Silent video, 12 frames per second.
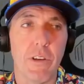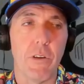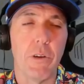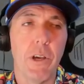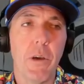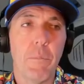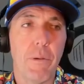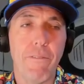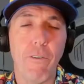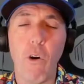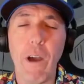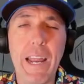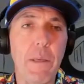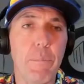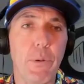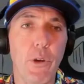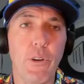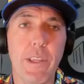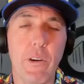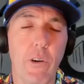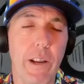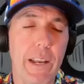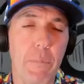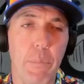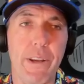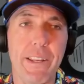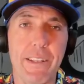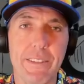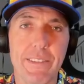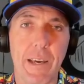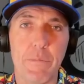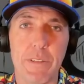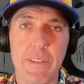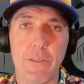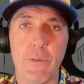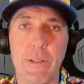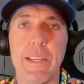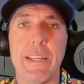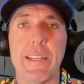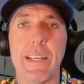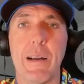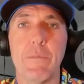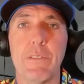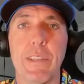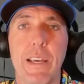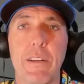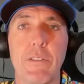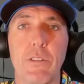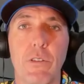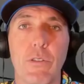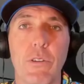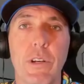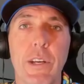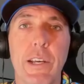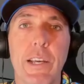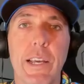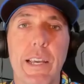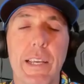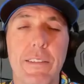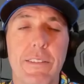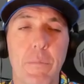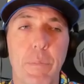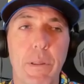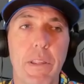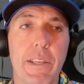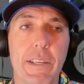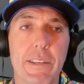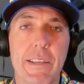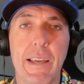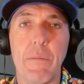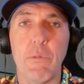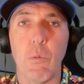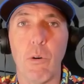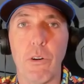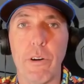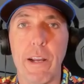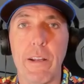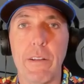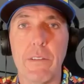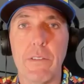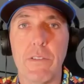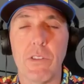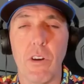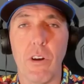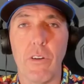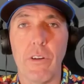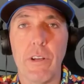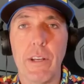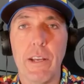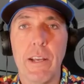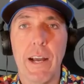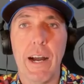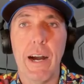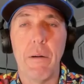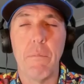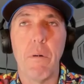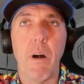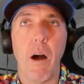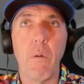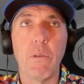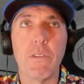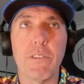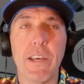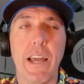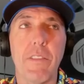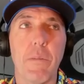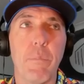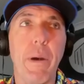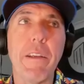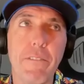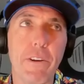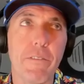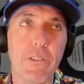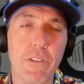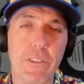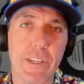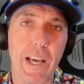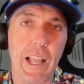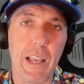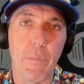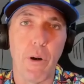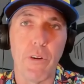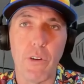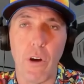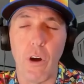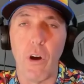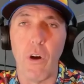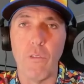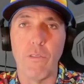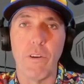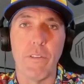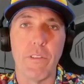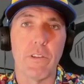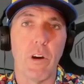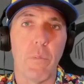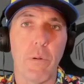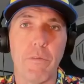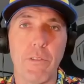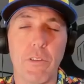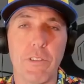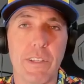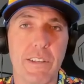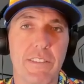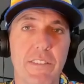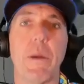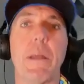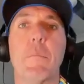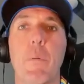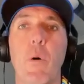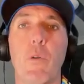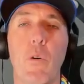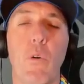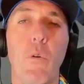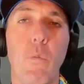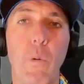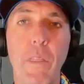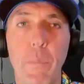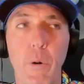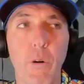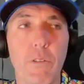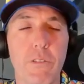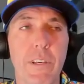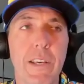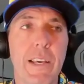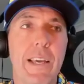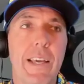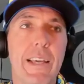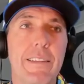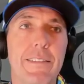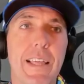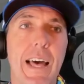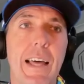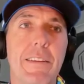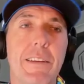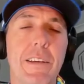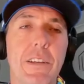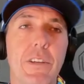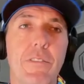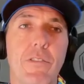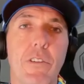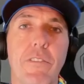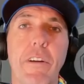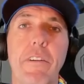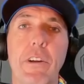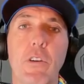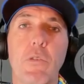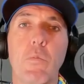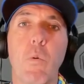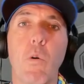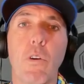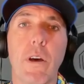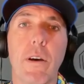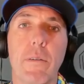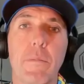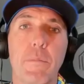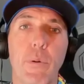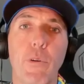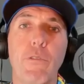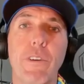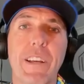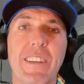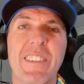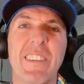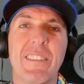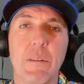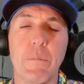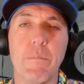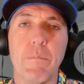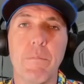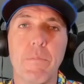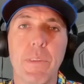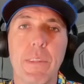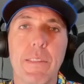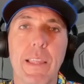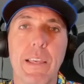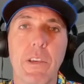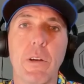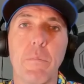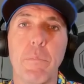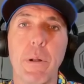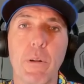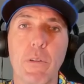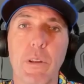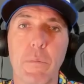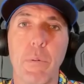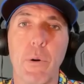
So before any beauty or any prettiness comes into it, it comes down to its ability to keep the water out. So I would say the benefit of using Colorbond over the top of using cement board or weatherboards is that you've got a very good waterproofing system that you can build and